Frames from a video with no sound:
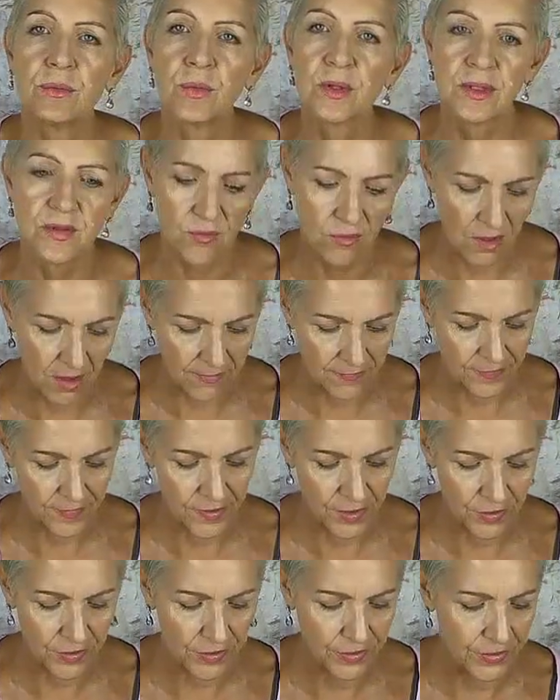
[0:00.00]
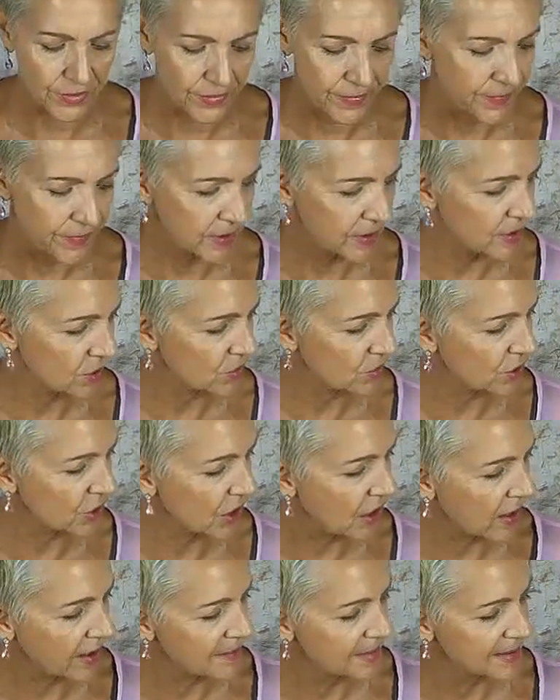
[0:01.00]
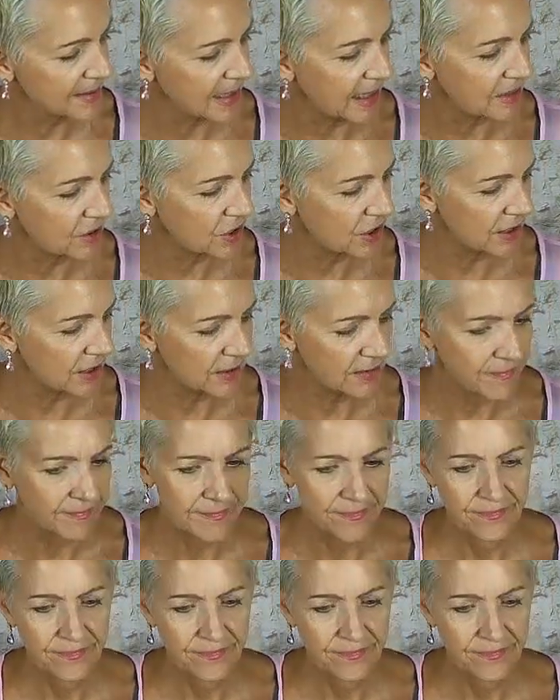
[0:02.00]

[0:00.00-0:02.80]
and what's right for you. It's your time, Saggy.